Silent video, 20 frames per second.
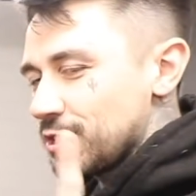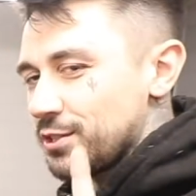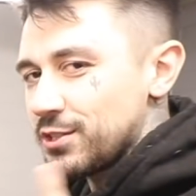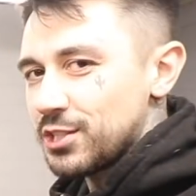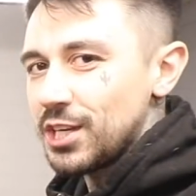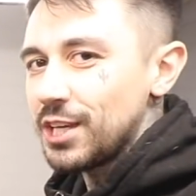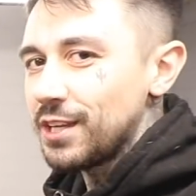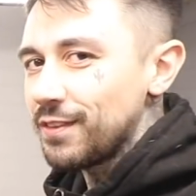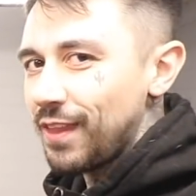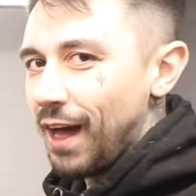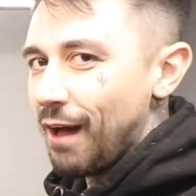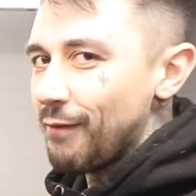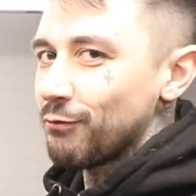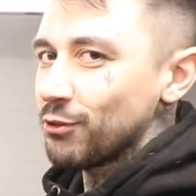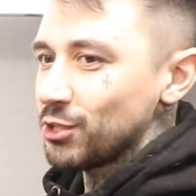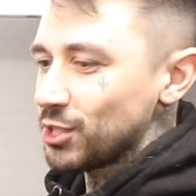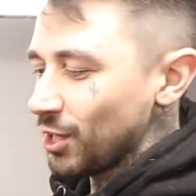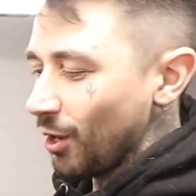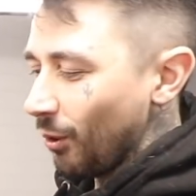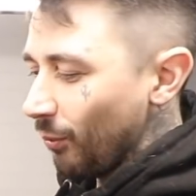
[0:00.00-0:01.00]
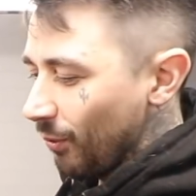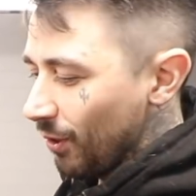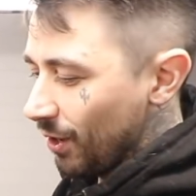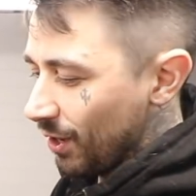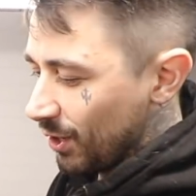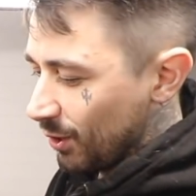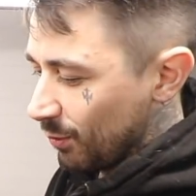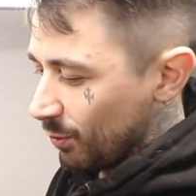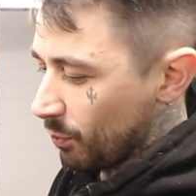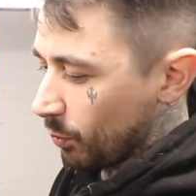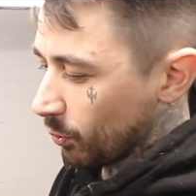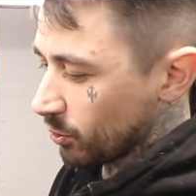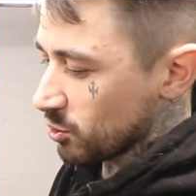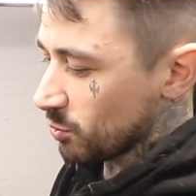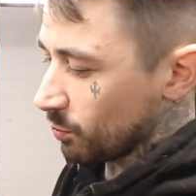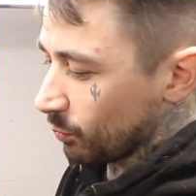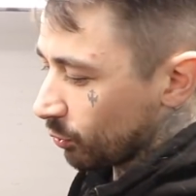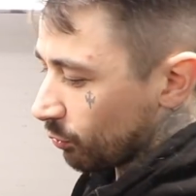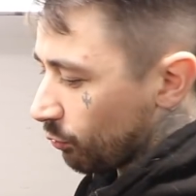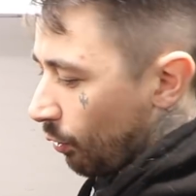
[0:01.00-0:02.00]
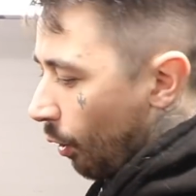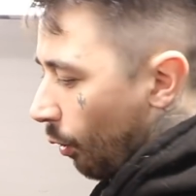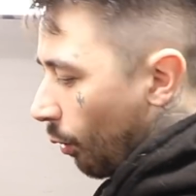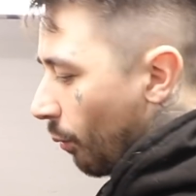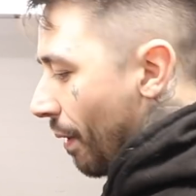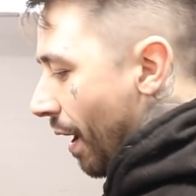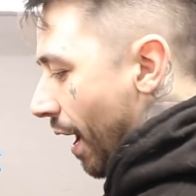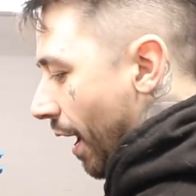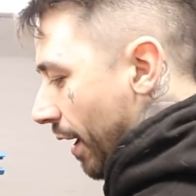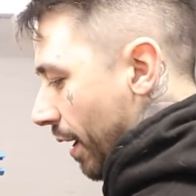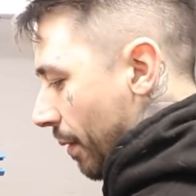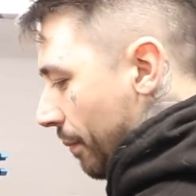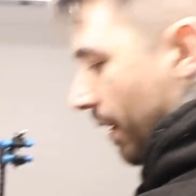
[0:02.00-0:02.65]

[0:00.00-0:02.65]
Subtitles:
seen that video. We put some chrome higher